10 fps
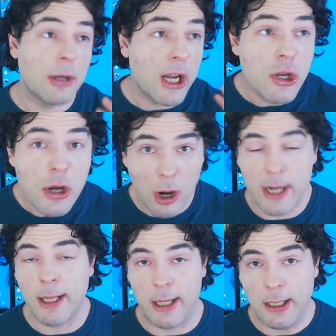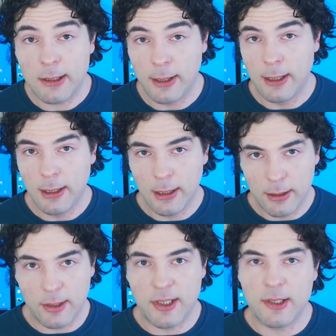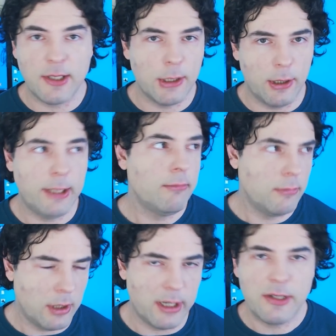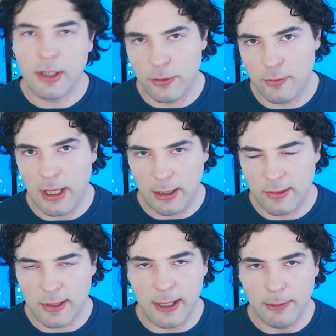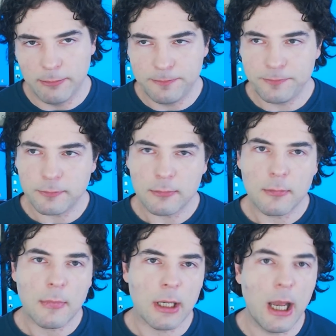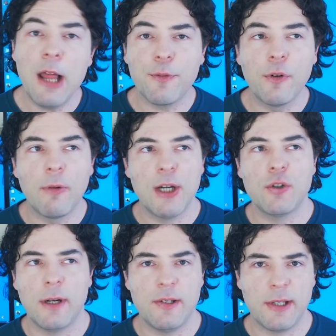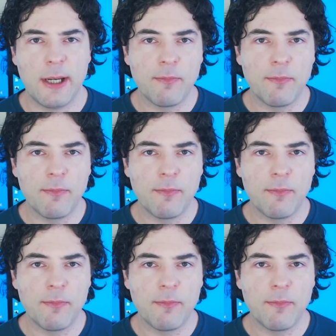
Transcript: to annihilate the 69 nice 100 XT. As for ray tracing,